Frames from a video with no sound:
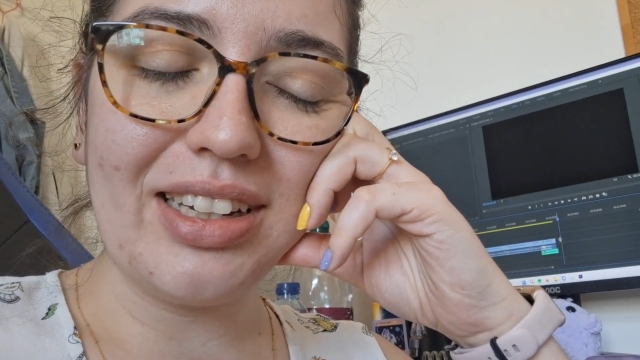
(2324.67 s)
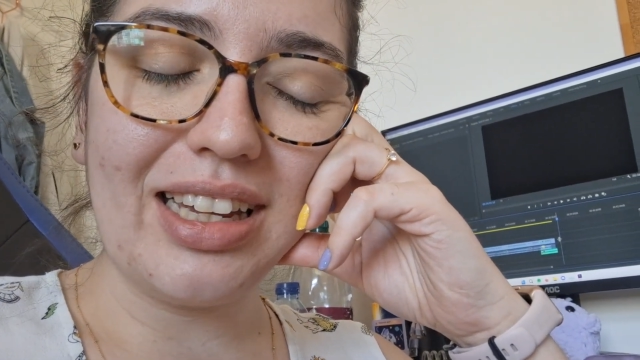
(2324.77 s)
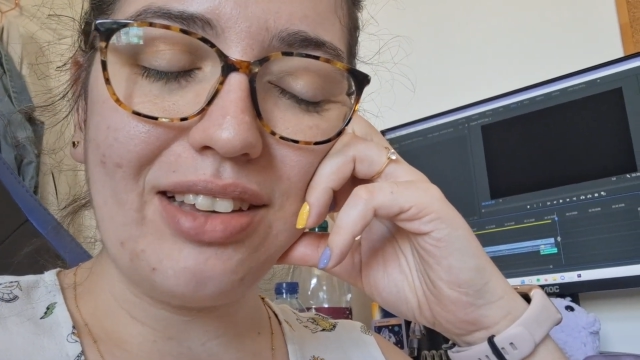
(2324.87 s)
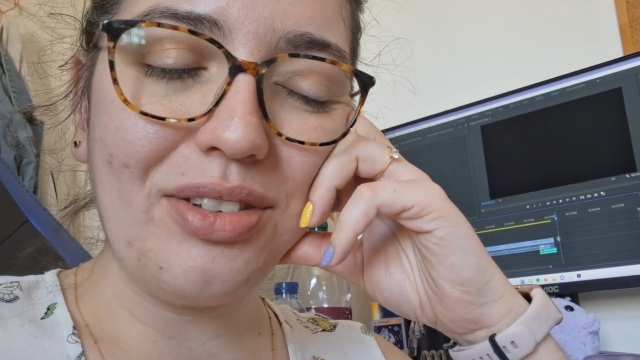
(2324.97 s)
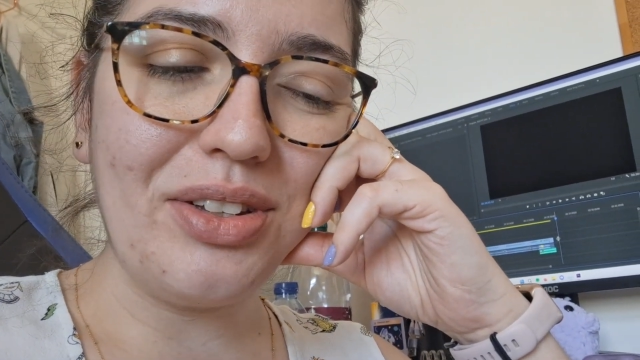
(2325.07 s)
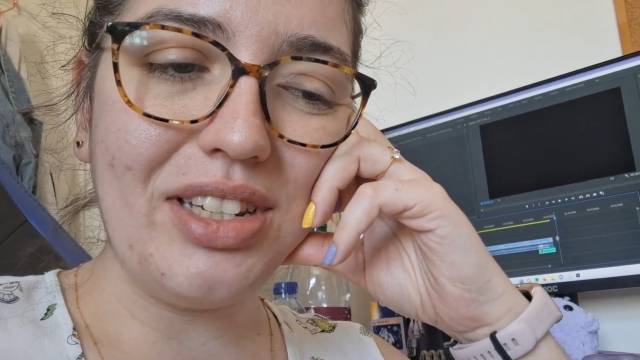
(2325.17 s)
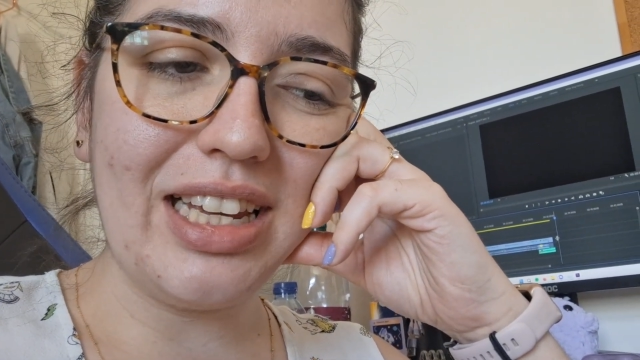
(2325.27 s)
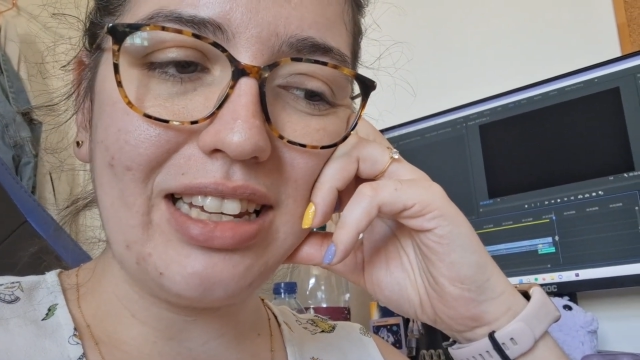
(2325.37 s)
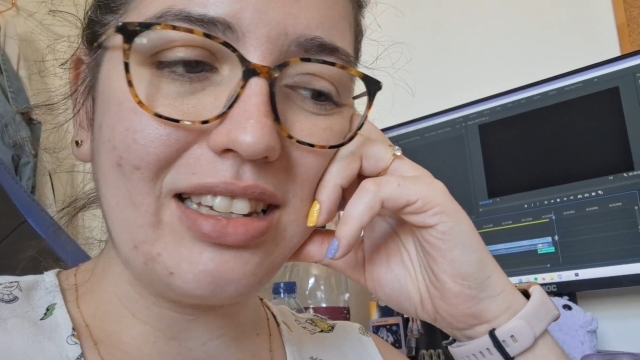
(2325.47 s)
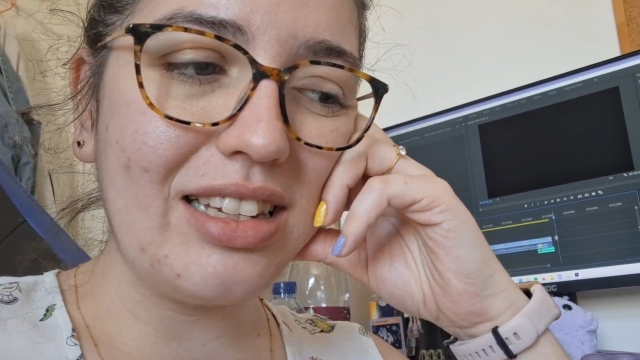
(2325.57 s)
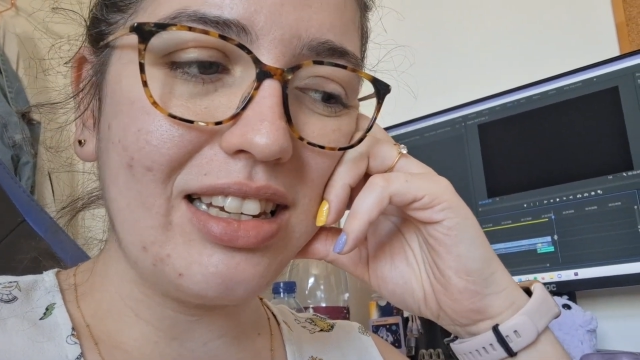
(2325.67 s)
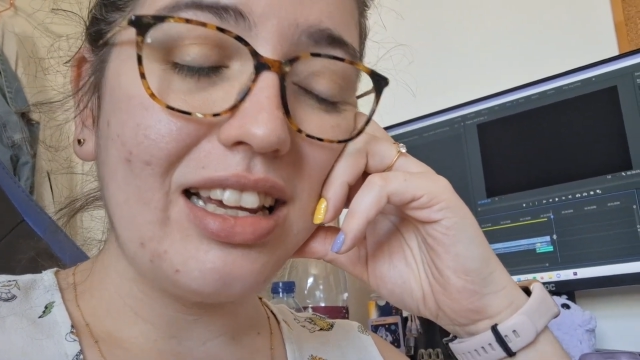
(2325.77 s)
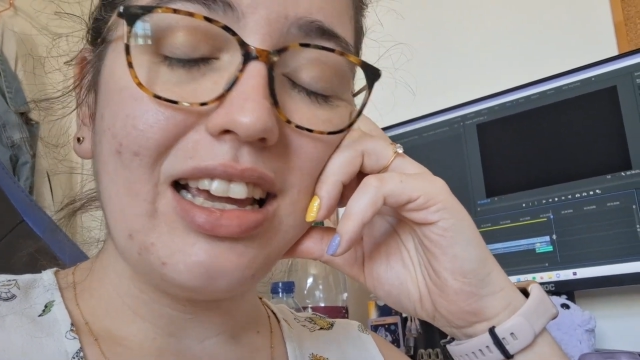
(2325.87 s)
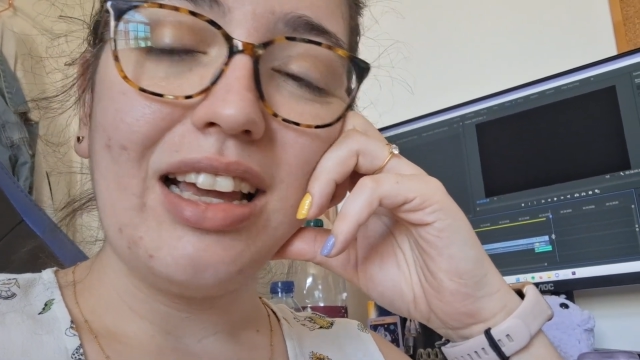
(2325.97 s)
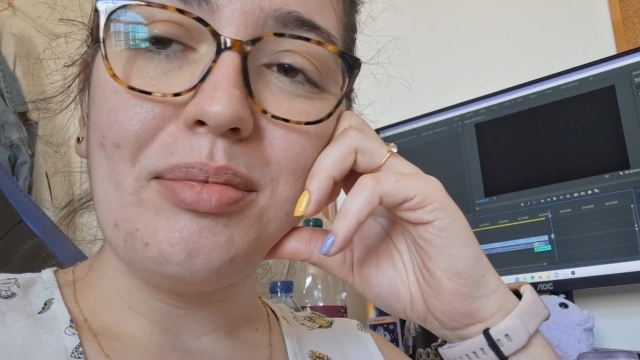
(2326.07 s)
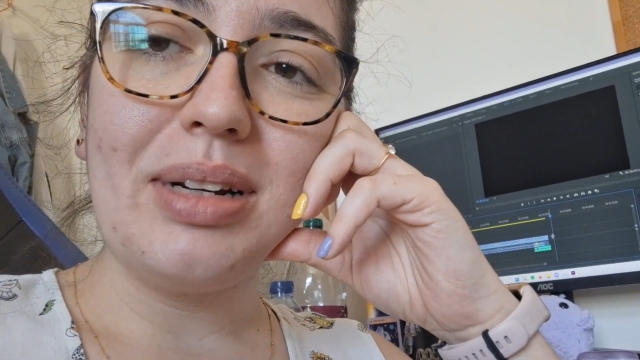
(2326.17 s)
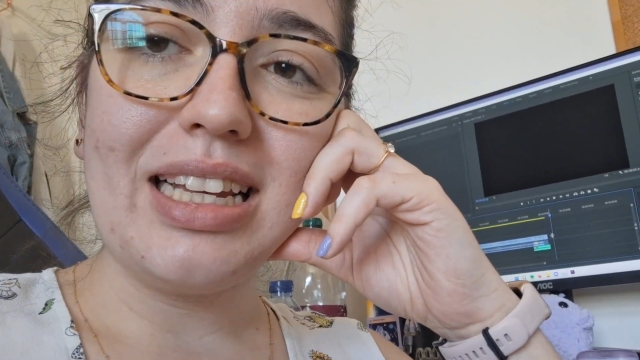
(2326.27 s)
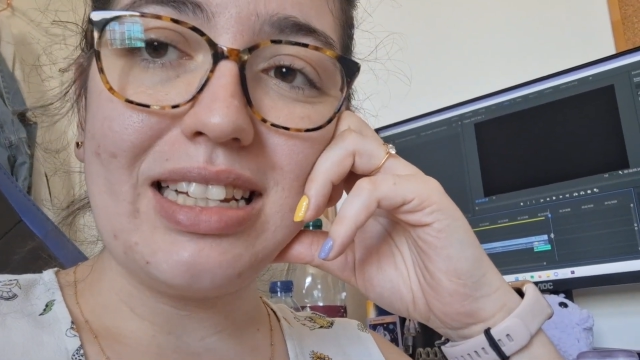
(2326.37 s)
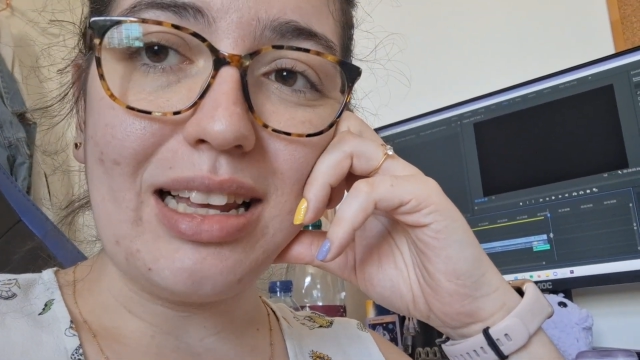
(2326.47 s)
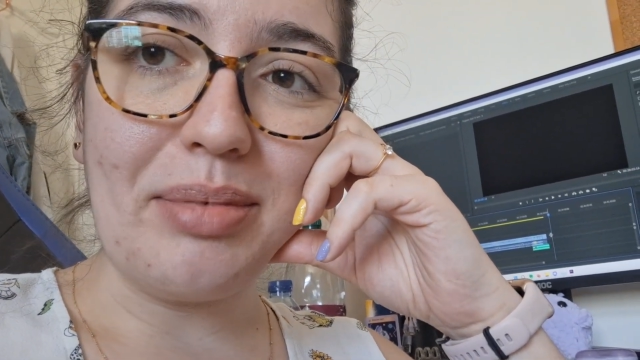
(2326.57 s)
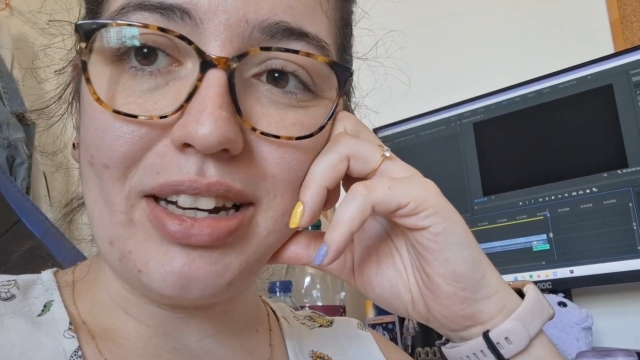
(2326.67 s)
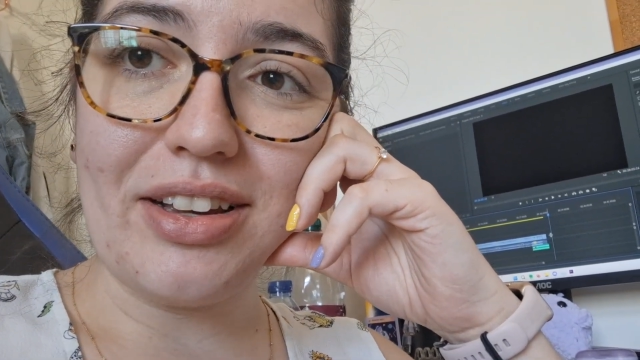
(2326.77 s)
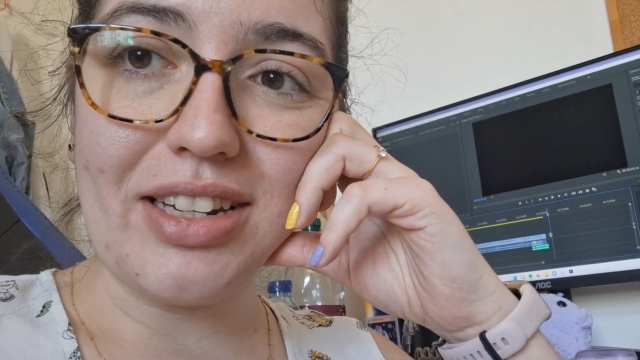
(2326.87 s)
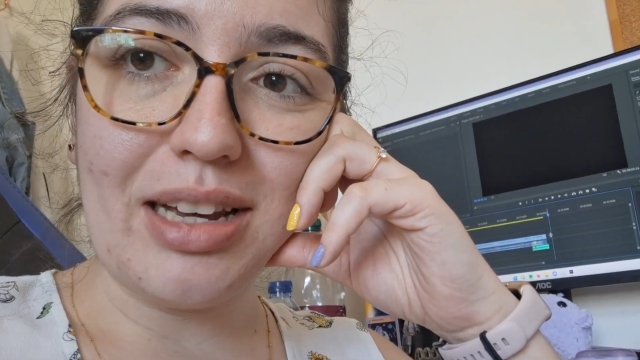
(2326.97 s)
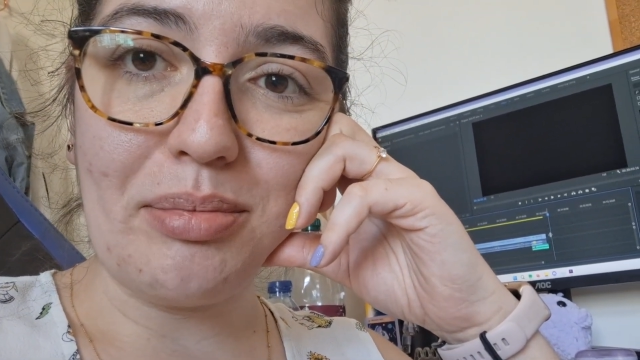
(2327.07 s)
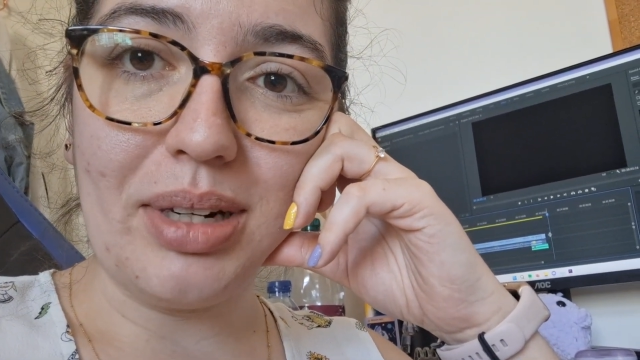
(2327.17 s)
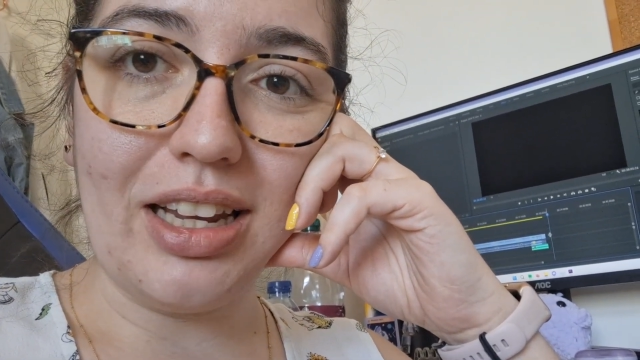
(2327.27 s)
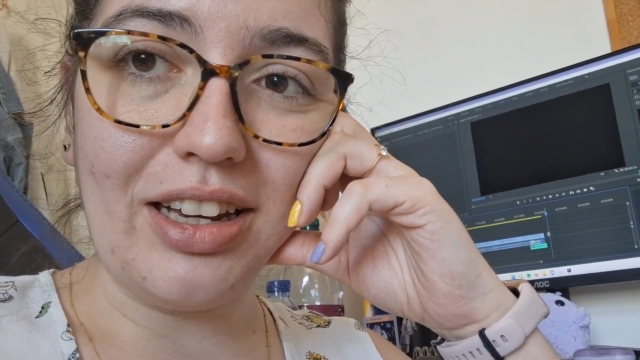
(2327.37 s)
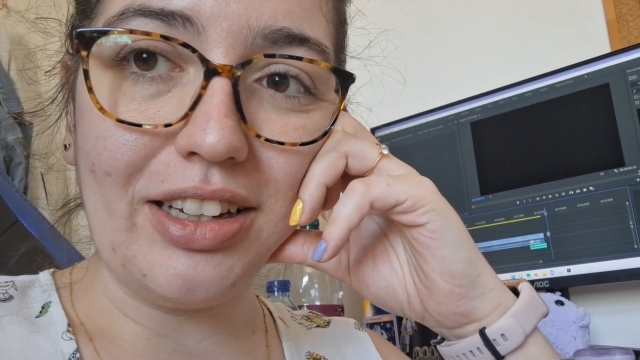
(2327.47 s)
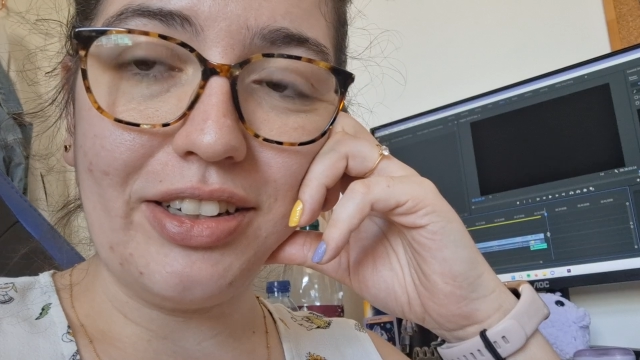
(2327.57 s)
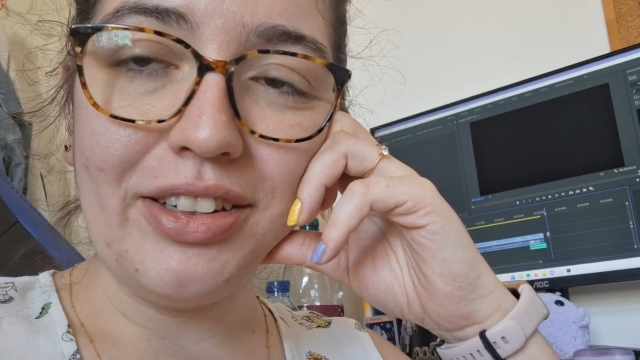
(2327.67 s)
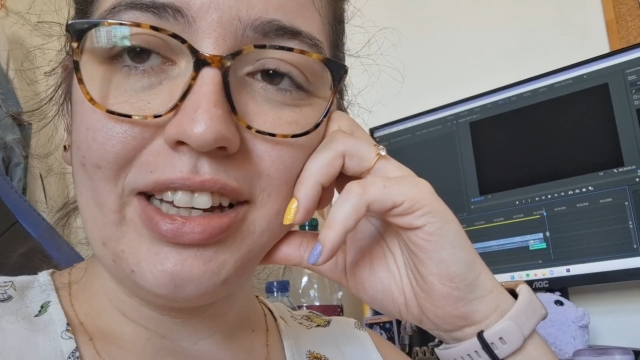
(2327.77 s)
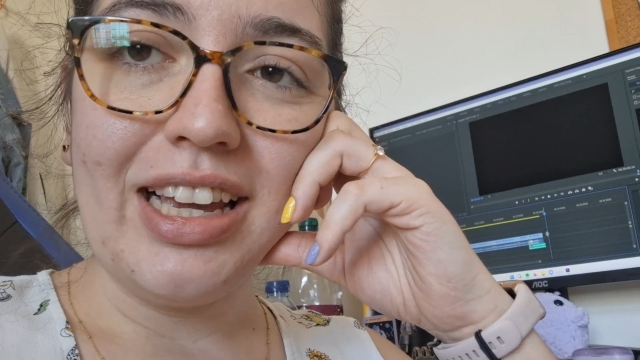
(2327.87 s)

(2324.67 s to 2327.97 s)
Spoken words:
If you did, please let me know down below.